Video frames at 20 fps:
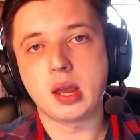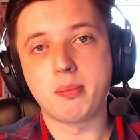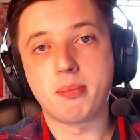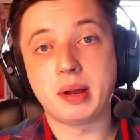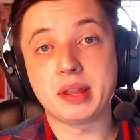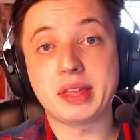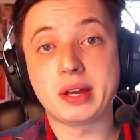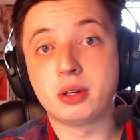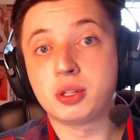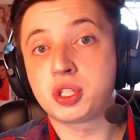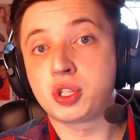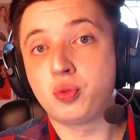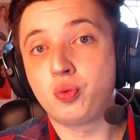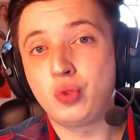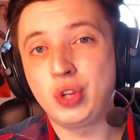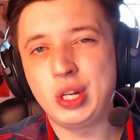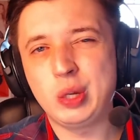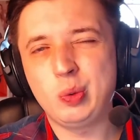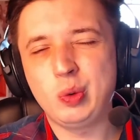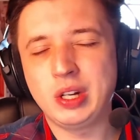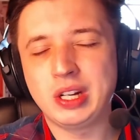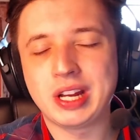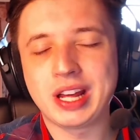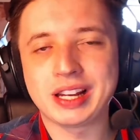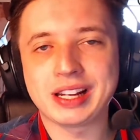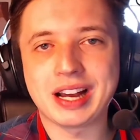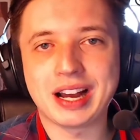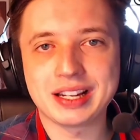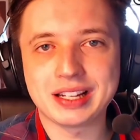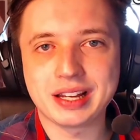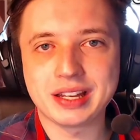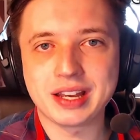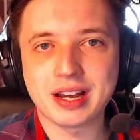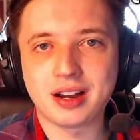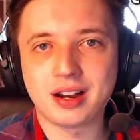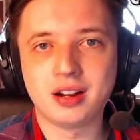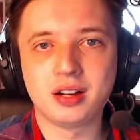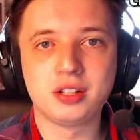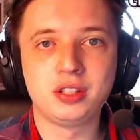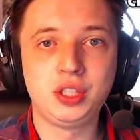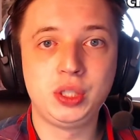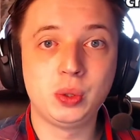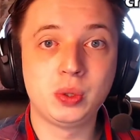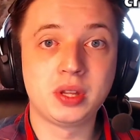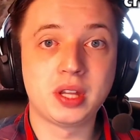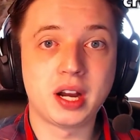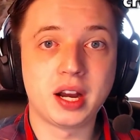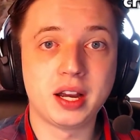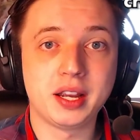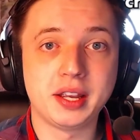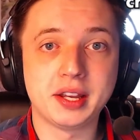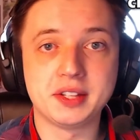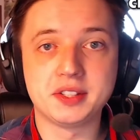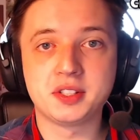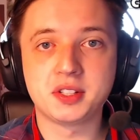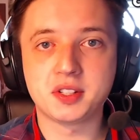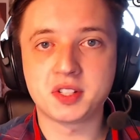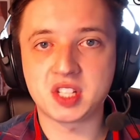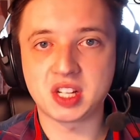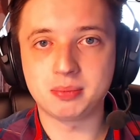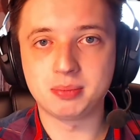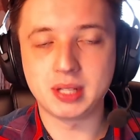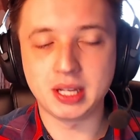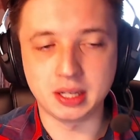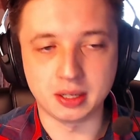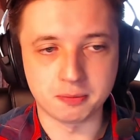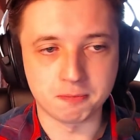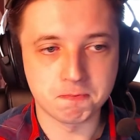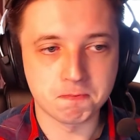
But I also really, really like Ayaya, You and I, and Someday.